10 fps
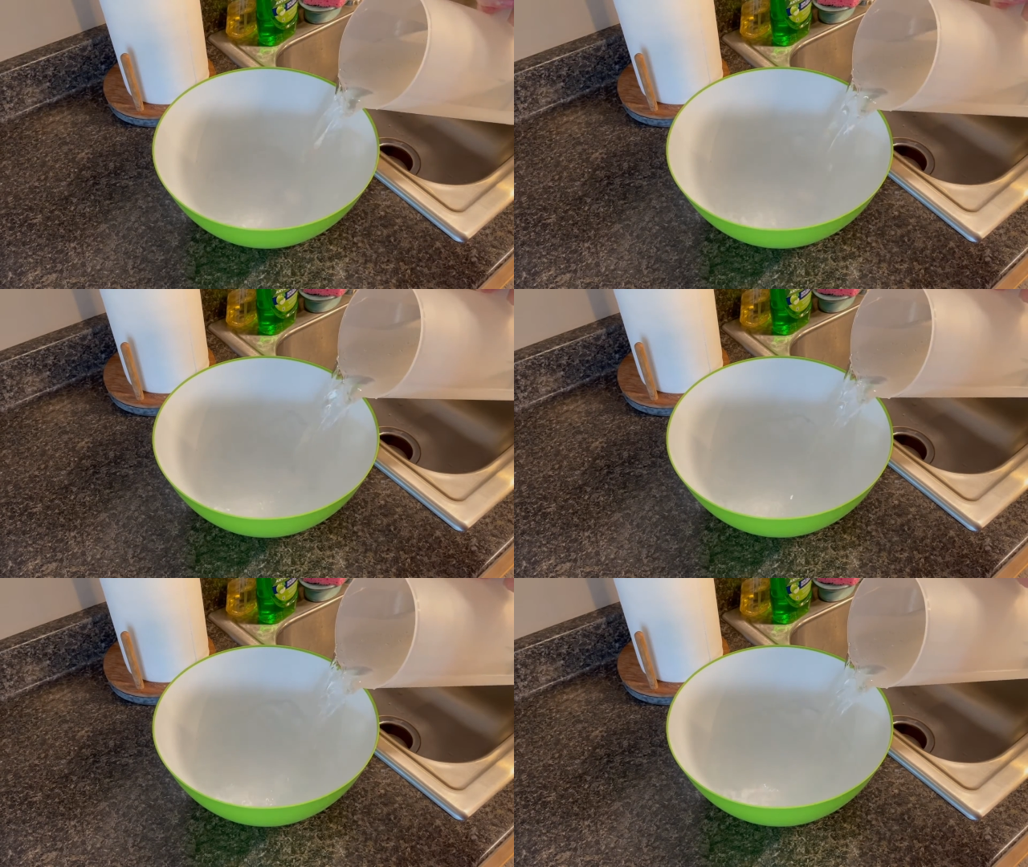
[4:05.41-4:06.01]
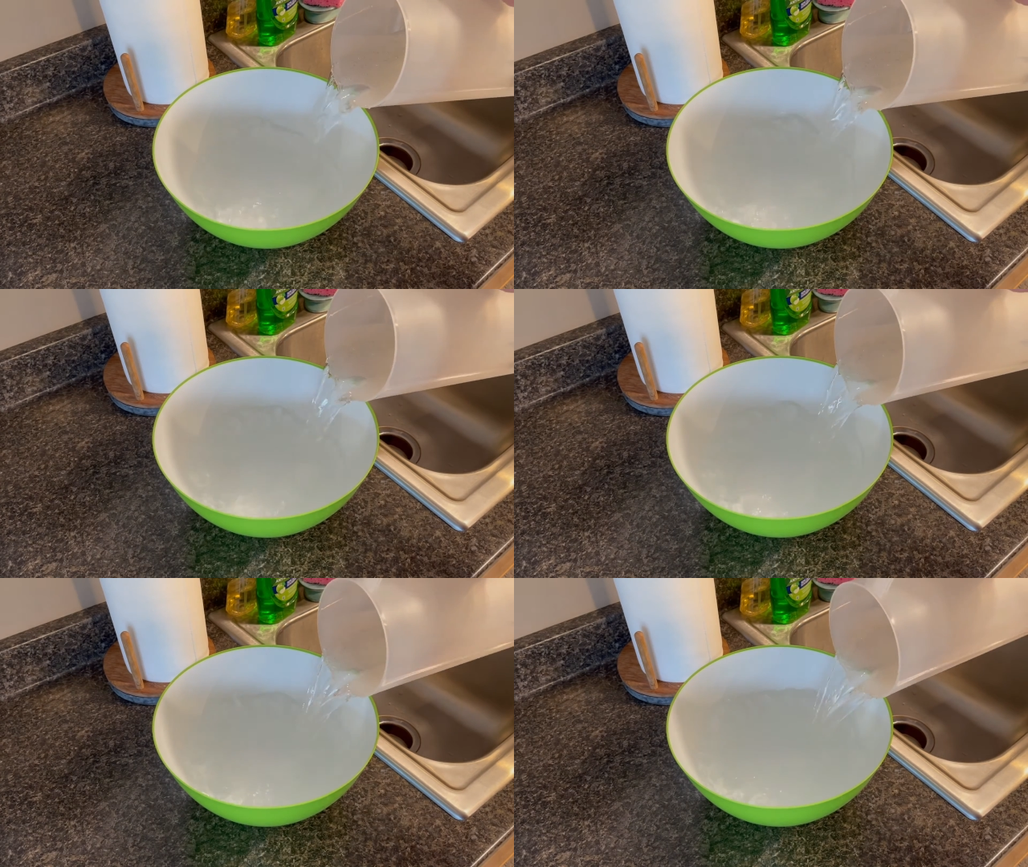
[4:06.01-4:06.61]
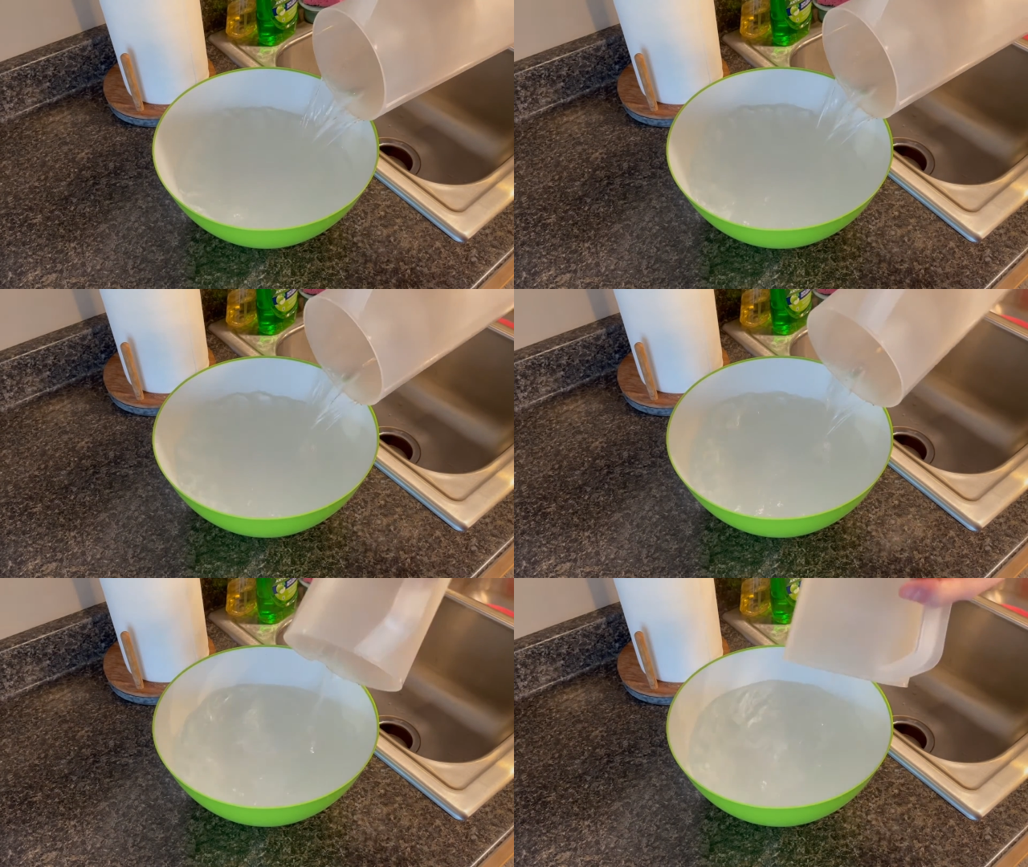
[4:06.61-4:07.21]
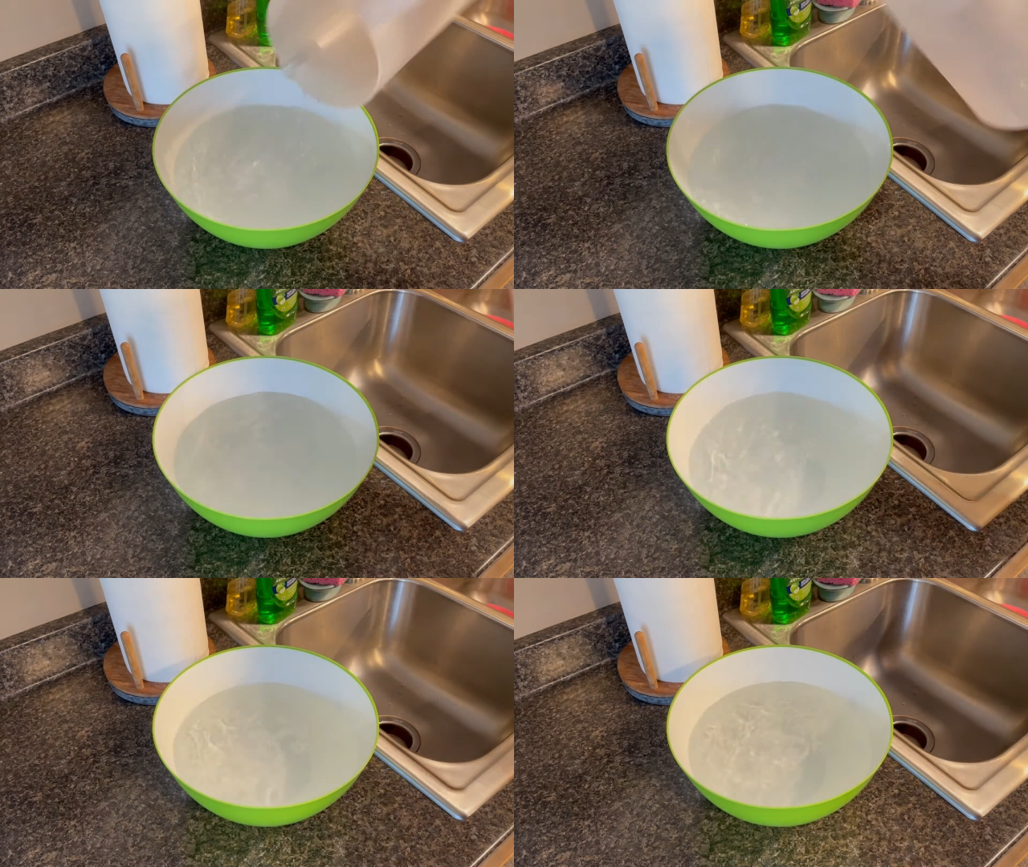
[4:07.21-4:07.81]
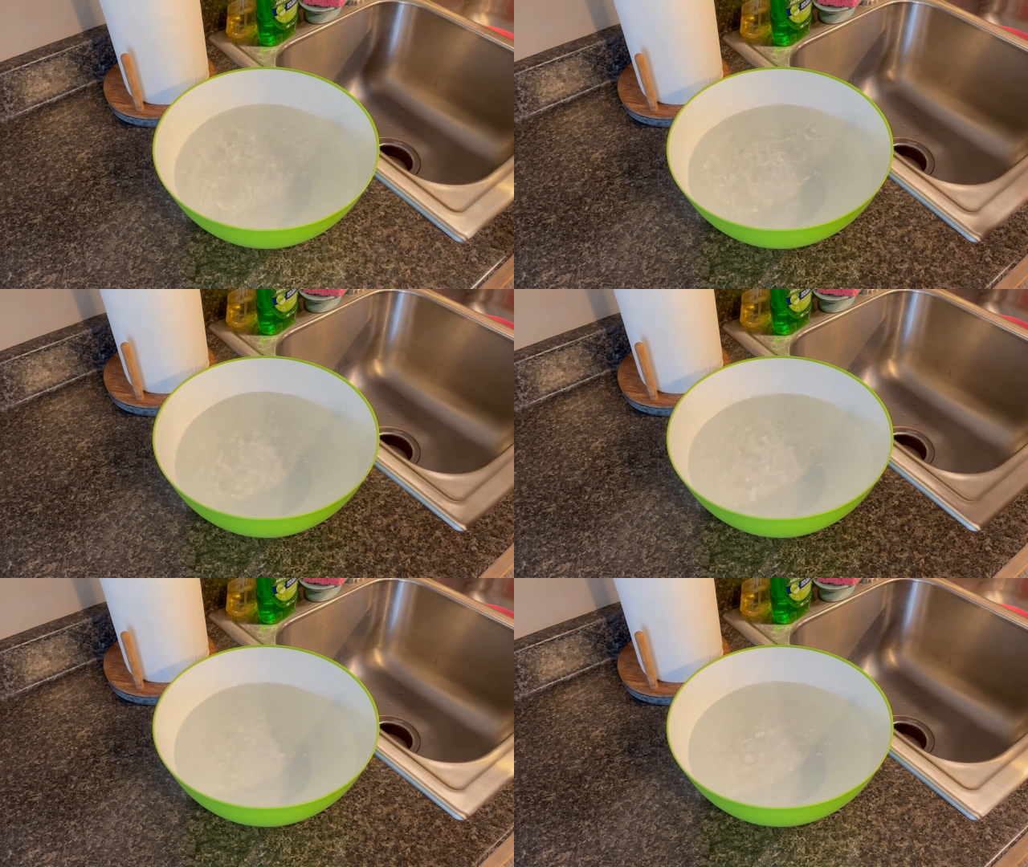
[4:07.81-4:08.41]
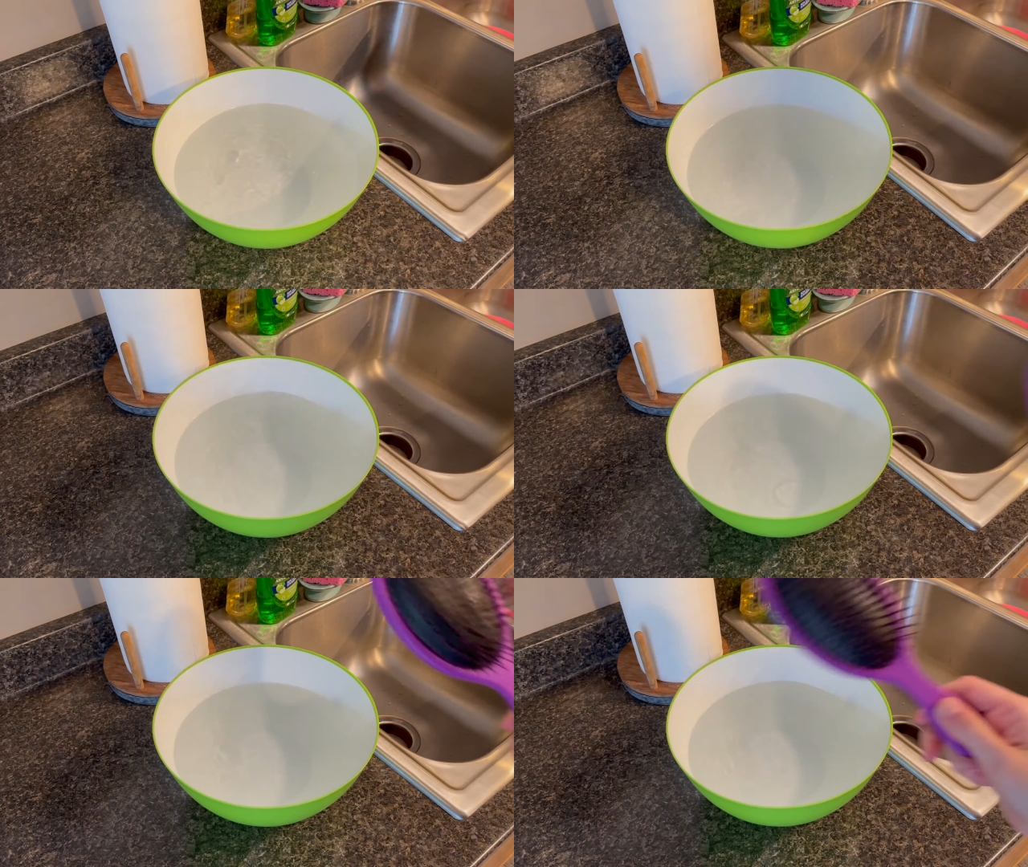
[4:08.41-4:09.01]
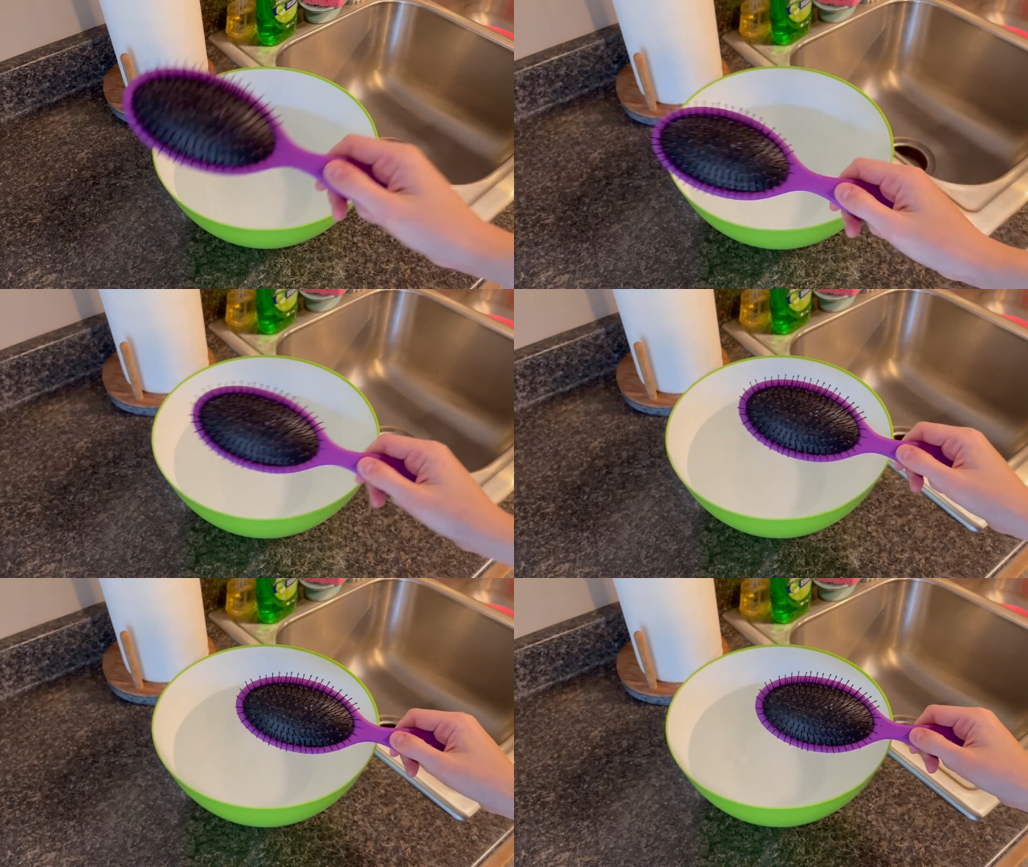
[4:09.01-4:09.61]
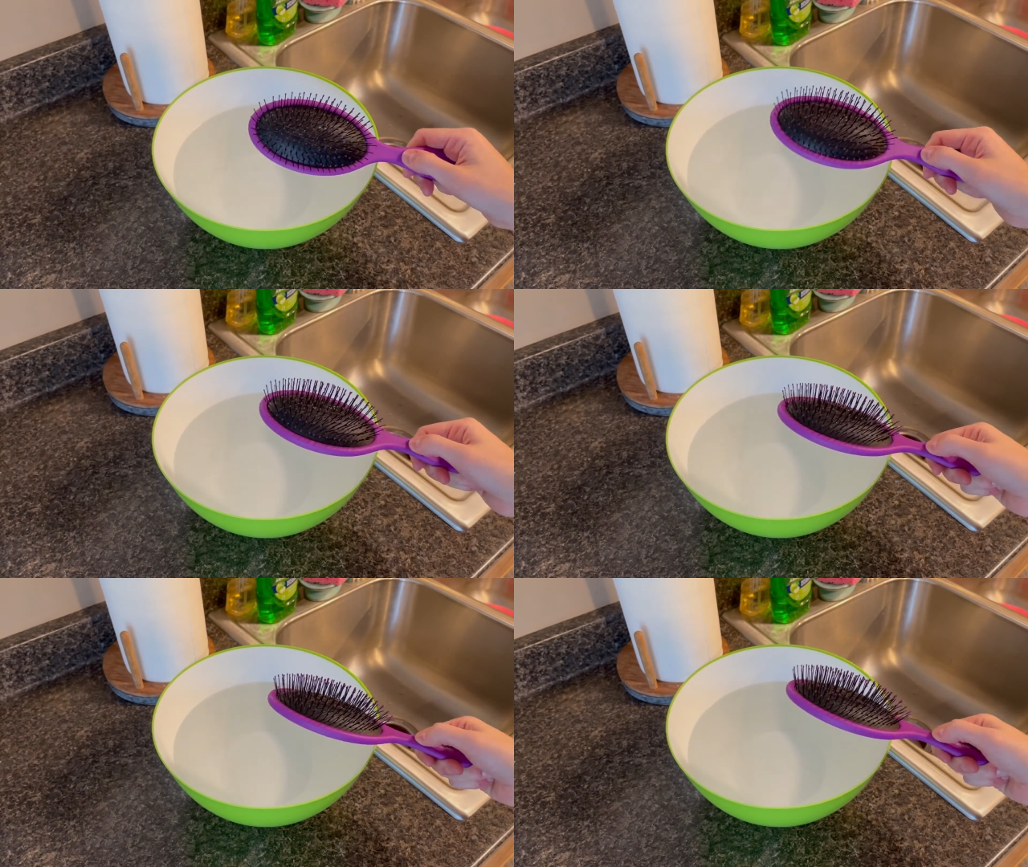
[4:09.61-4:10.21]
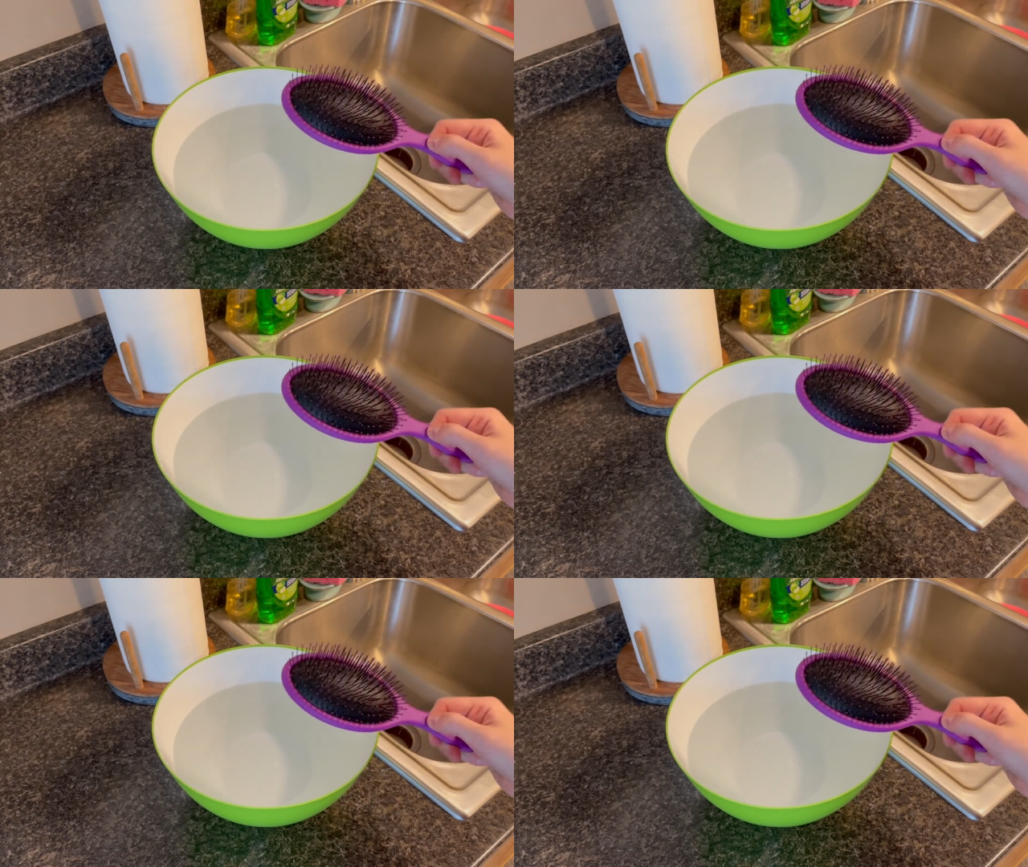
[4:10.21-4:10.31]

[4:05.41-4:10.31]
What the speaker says: [unreadable: no face in view]